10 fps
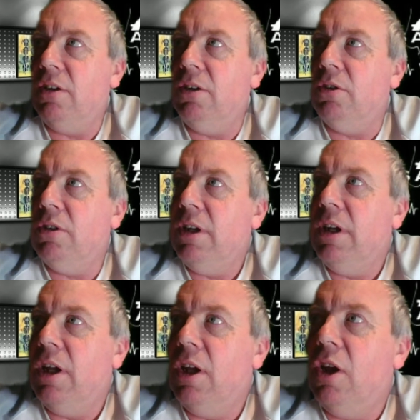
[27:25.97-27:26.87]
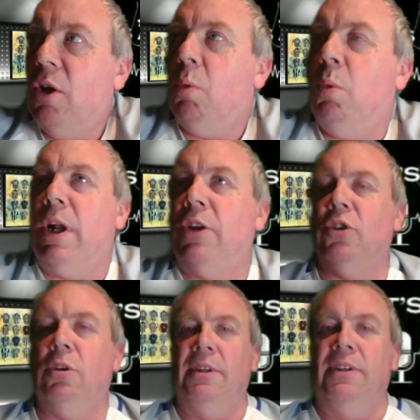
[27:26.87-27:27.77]
look, what I
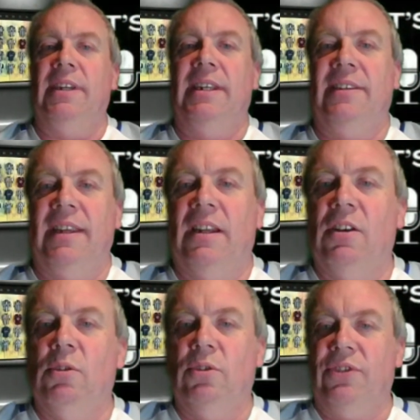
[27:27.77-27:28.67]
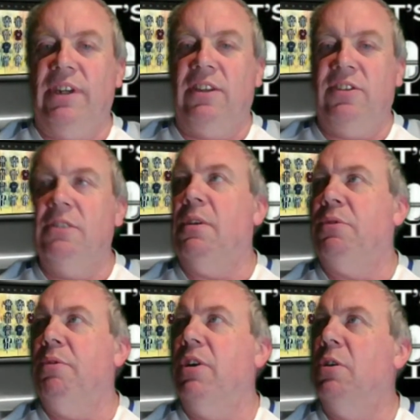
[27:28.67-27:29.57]
don't want to see is England go see 2 or
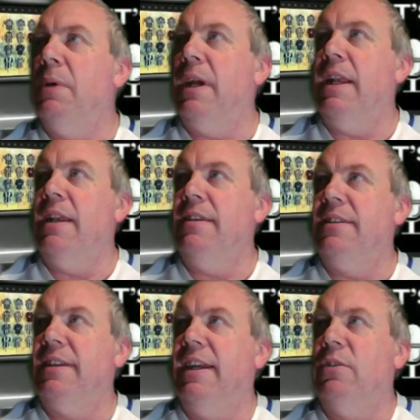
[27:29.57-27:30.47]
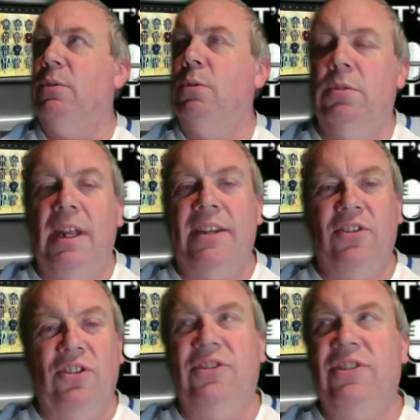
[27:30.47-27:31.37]
3 up and then decide, oh, let's
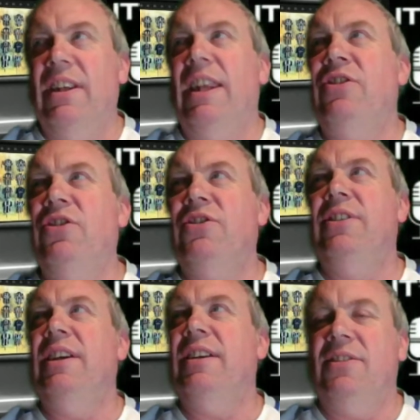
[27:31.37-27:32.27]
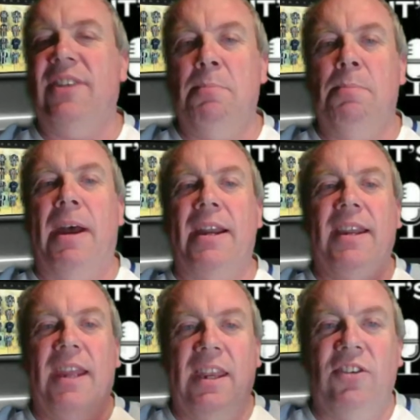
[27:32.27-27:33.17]
just take a step back
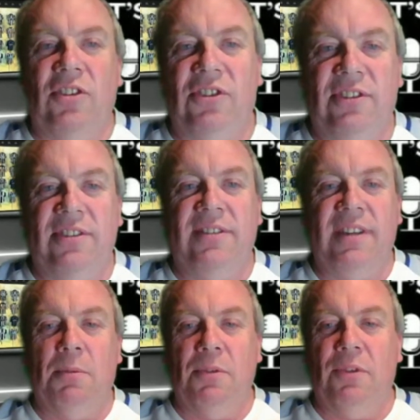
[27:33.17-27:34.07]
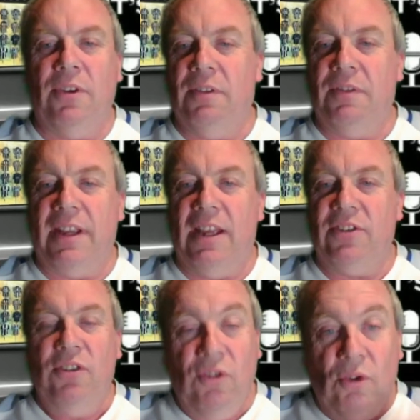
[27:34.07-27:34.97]
and just take our foot off the
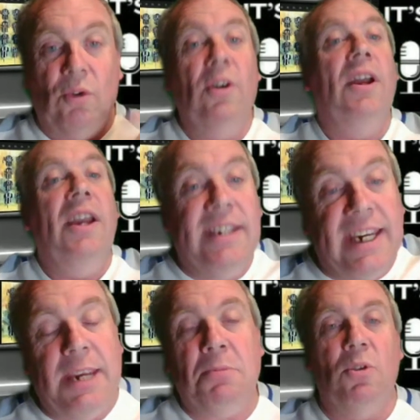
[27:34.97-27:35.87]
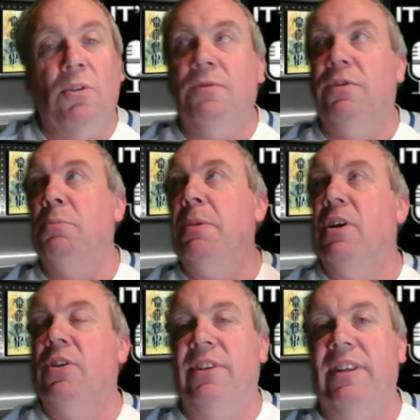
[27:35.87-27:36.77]
gas. No, you keep going for it,
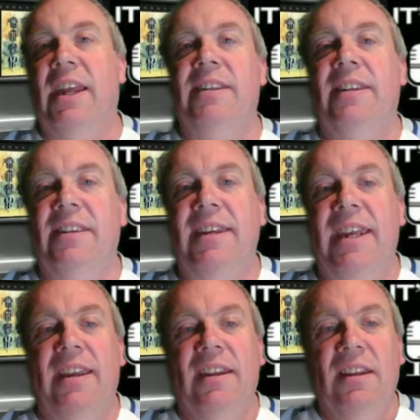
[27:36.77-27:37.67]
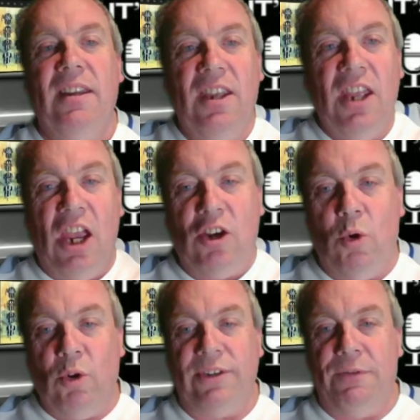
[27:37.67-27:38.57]
because at the end of the day, a
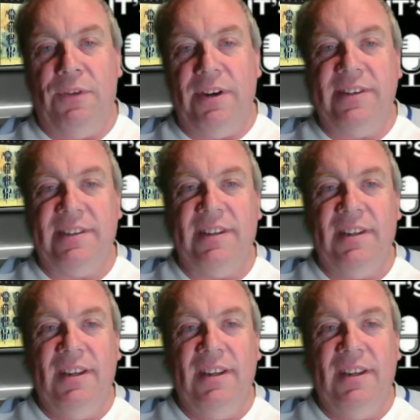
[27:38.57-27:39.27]
goal difference,